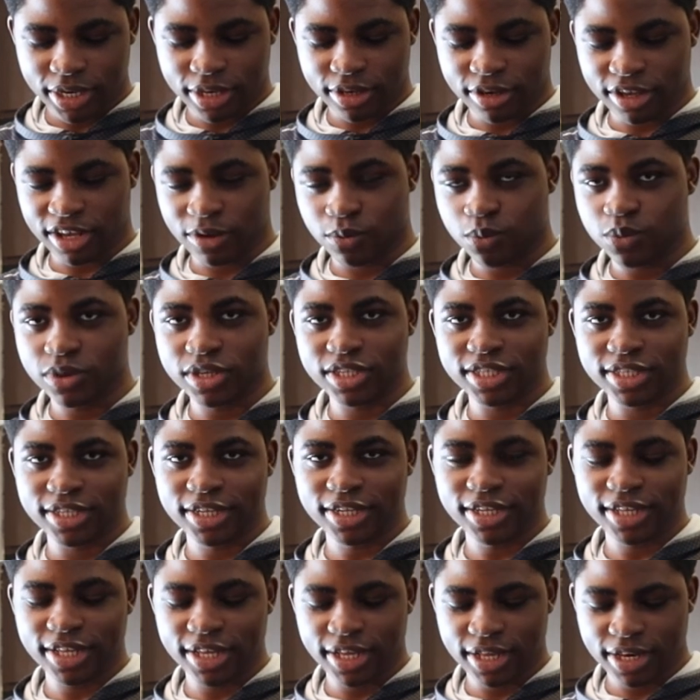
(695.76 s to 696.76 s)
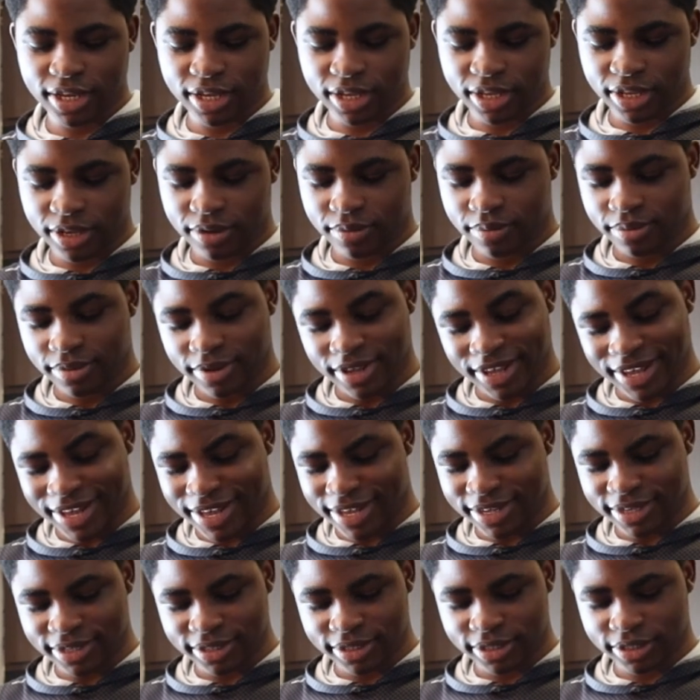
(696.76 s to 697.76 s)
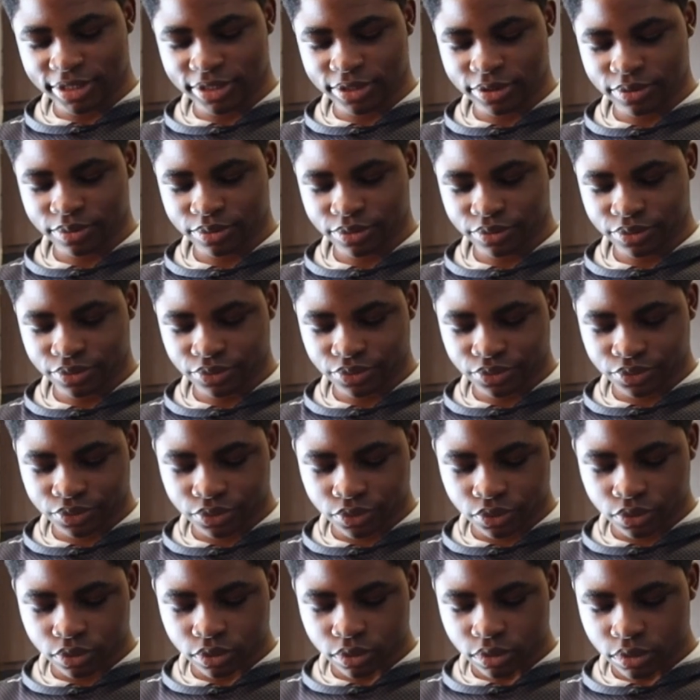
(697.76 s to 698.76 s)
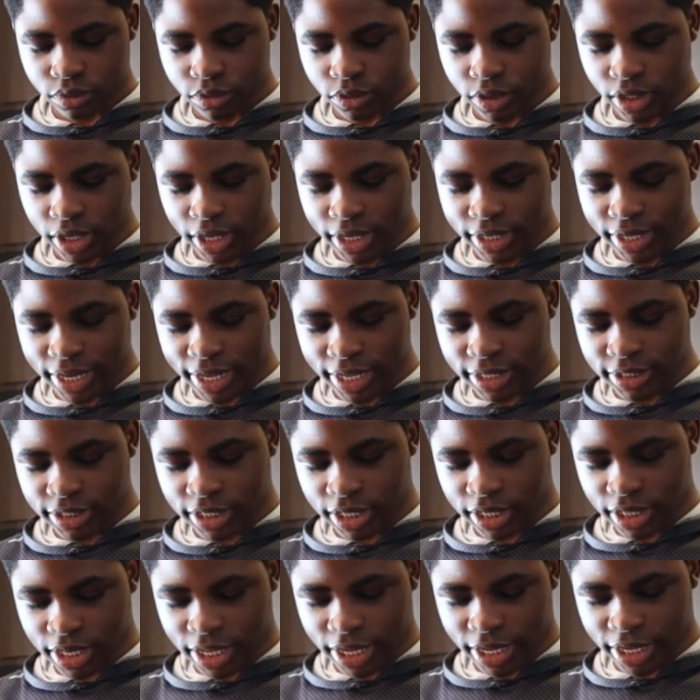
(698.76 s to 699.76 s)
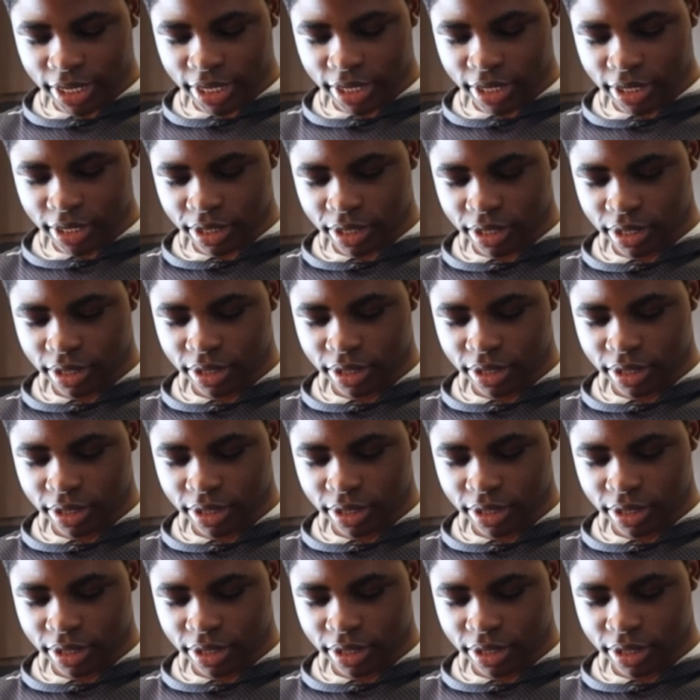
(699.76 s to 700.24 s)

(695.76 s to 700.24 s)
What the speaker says: Did we still eat it? Yes. It tasted like